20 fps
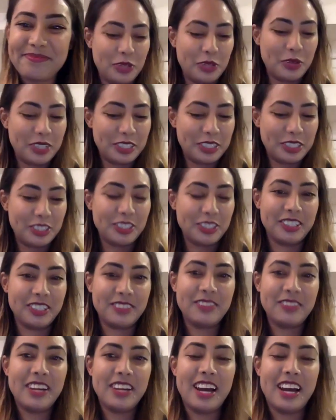question.
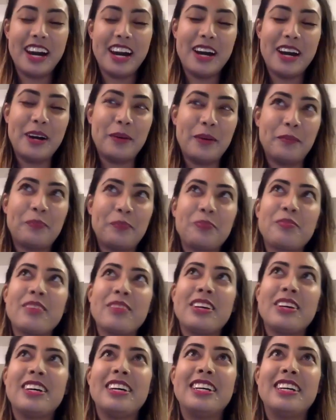Um,
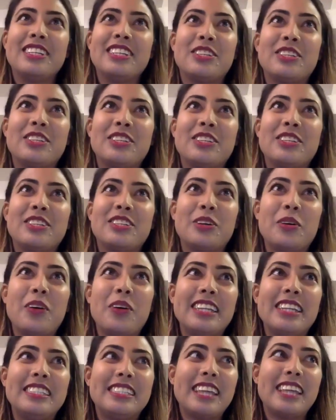so
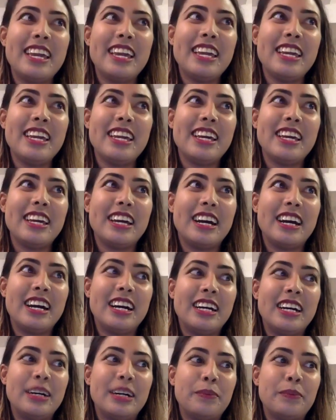I'd say,
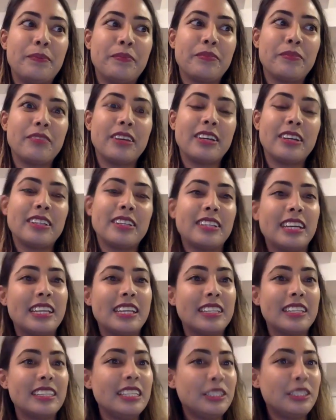um, at, at,
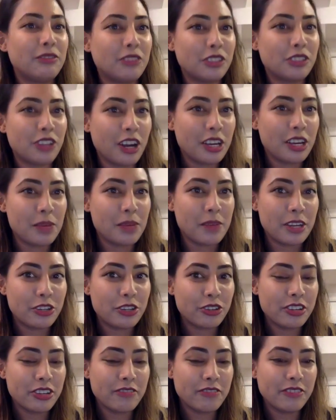least for
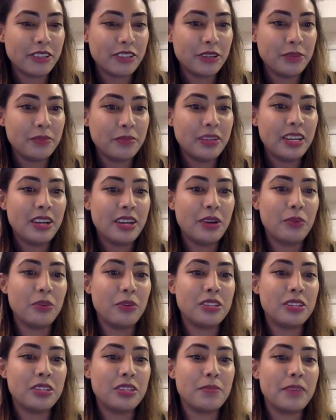documentary film,
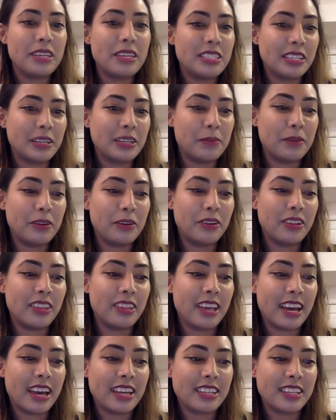what's amazing about
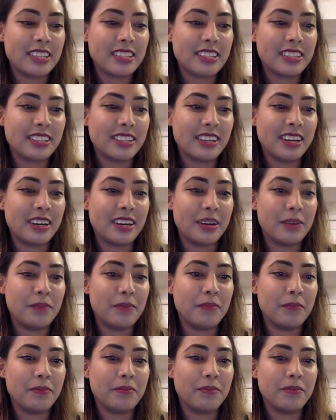that
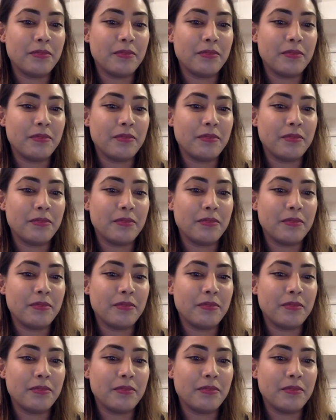um,